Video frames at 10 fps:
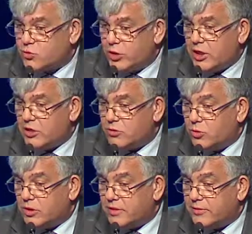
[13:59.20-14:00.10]
we are
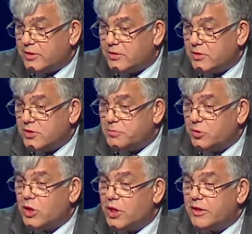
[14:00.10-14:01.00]
all innovators,
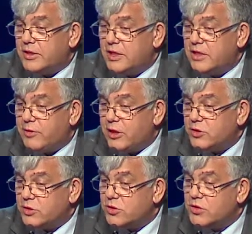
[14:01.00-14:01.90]
but the
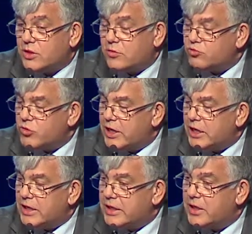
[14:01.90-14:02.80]
innovations are
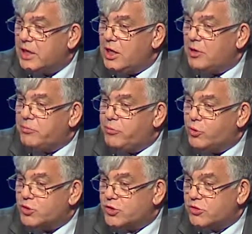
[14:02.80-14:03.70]
rarely
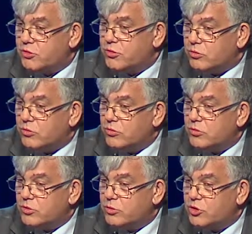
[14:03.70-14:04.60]
pushed through to